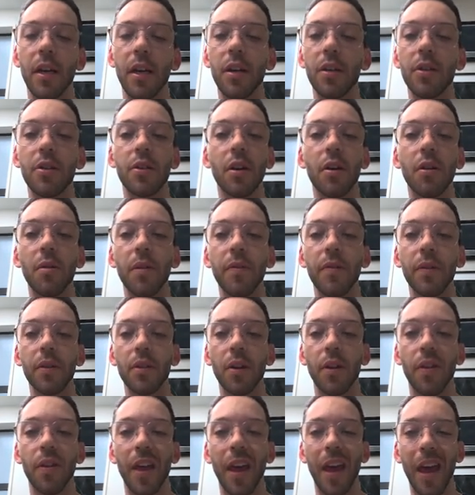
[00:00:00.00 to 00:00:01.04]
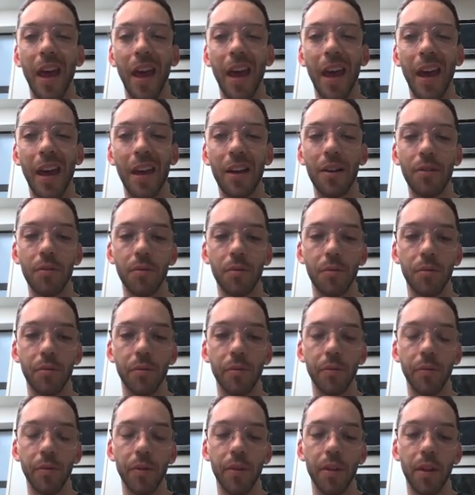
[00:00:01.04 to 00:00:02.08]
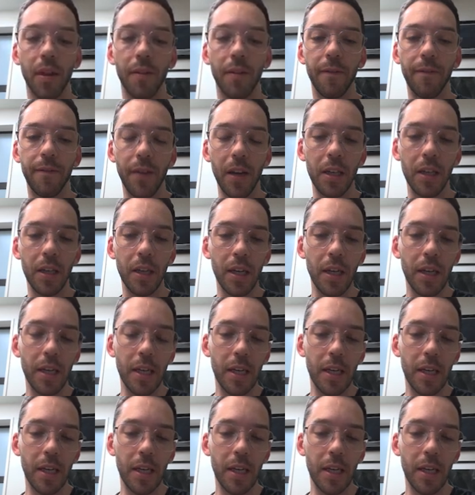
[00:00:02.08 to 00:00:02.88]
So if it's on the hand or the feet,